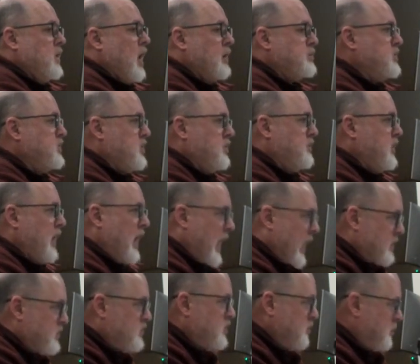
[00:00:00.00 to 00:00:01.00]
objectivity
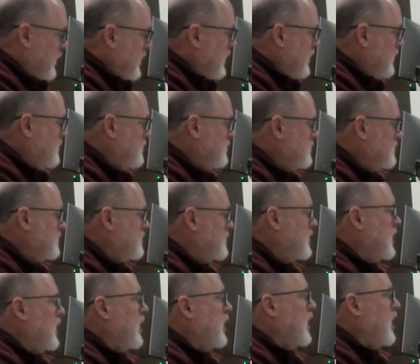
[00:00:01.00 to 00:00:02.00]
has to be
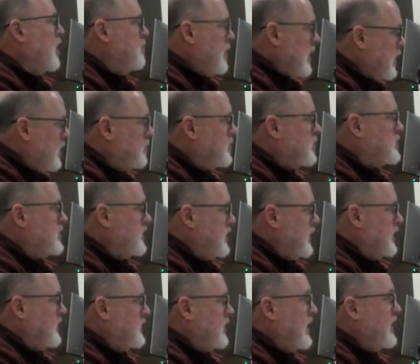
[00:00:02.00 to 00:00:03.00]
amenable to
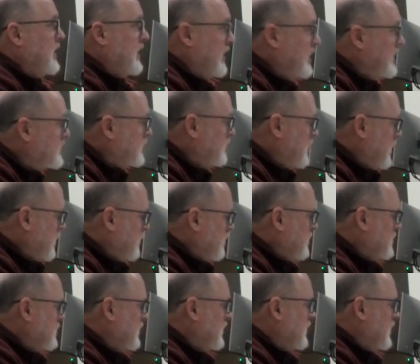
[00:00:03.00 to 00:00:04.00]
this, and it is amenable
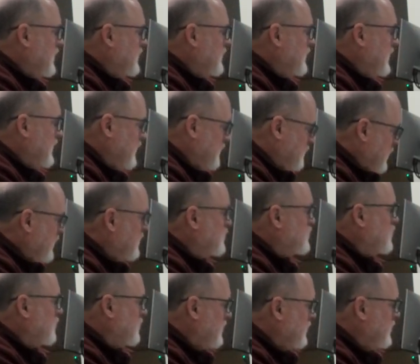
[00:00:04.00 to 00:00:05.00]
to this. It is
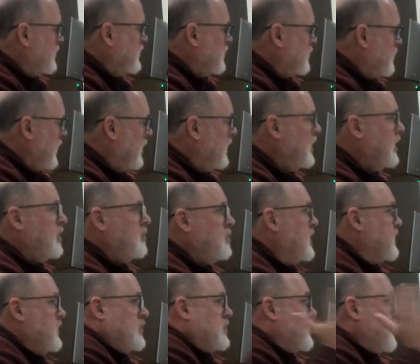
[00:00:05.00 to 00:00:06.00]
penetrable in this way
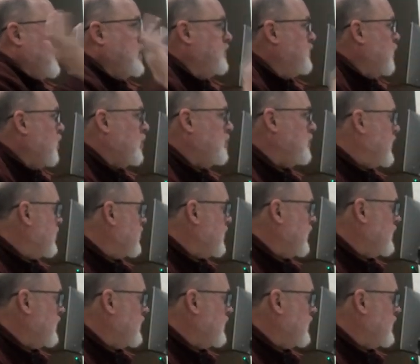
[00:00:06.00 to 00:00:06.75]
because it's already formed by the